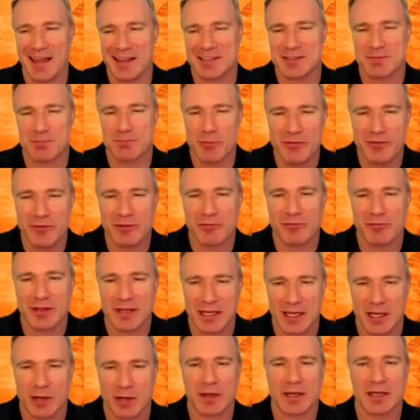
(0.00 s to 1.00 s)
It's moving
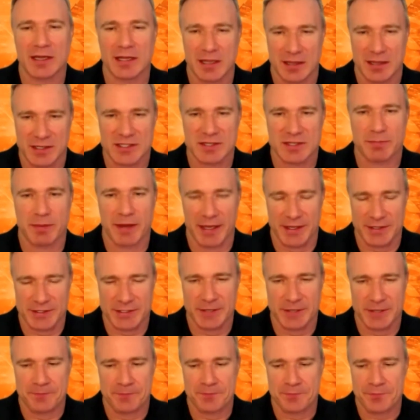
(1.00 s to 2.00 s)
really quickly, this
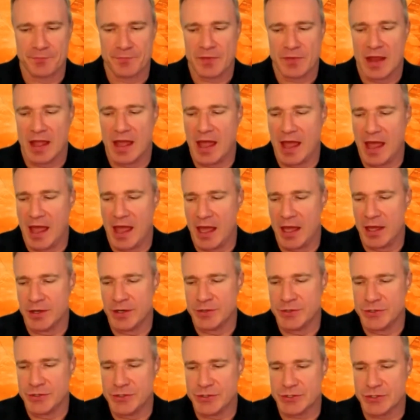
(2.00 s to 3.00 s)
space.
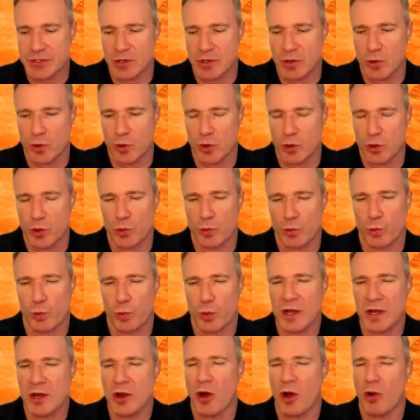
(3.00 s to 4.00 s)
And
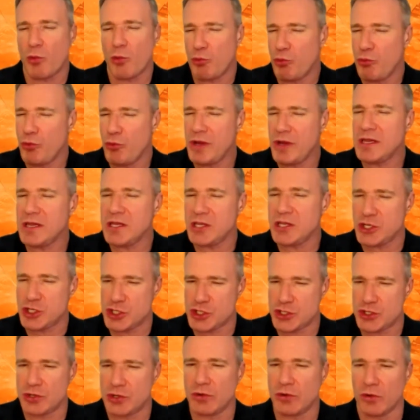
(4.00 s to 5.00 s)
we're not really
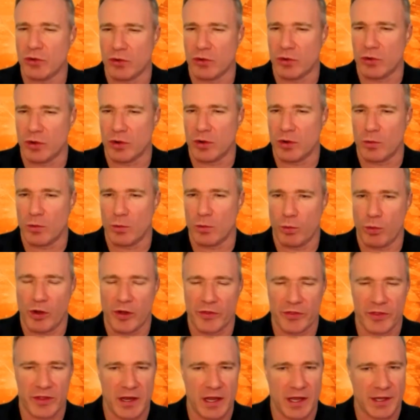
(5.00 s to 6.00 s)
sure
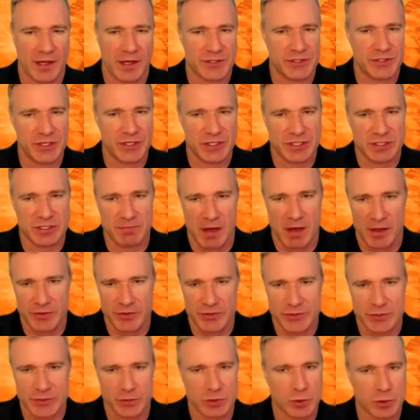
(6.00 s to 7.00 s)
what the next 6
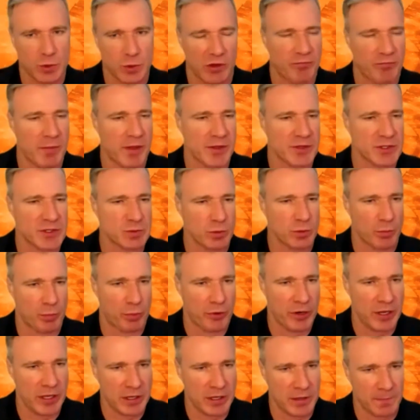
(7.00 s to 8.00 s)
months or 12 months will
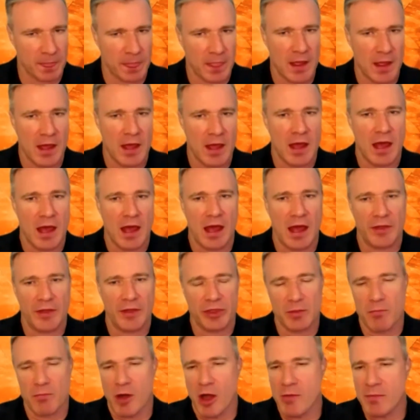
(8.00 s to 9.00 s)
bring.
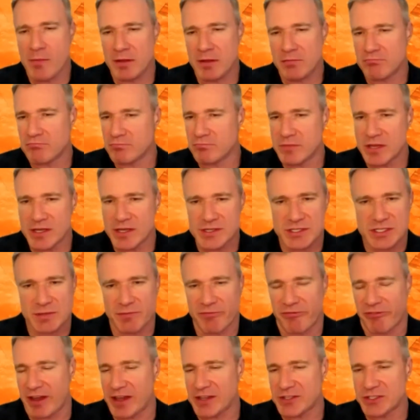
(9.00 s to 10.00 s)
At the moment, there's
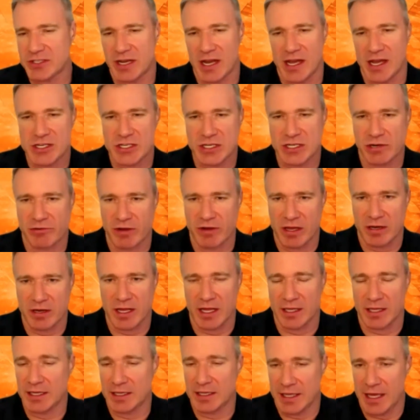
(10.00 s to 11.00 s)
some fascination
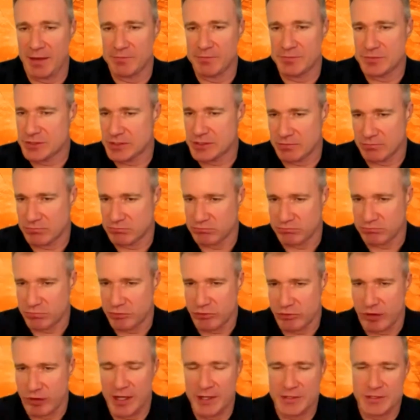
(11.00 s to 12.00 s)
around LLMs,
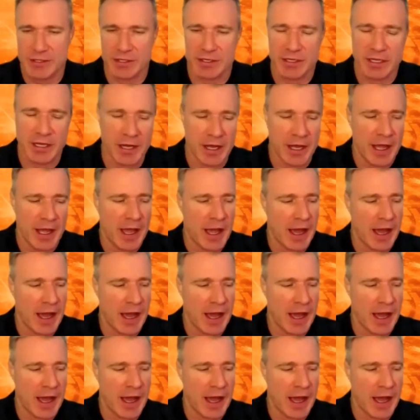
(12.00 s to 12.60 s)
granted.